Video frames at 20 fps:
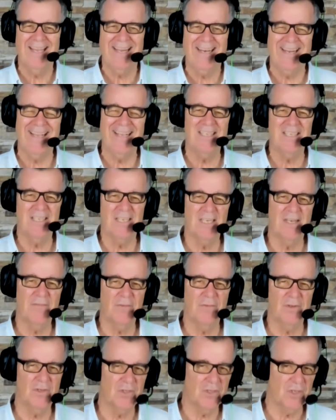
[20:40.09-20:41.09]
needs a
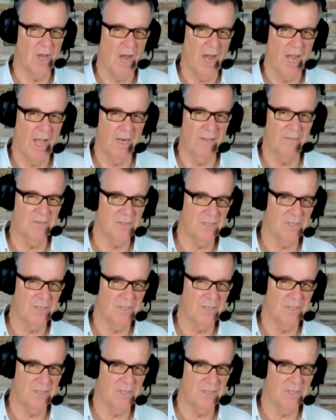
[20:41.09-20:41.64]
different style of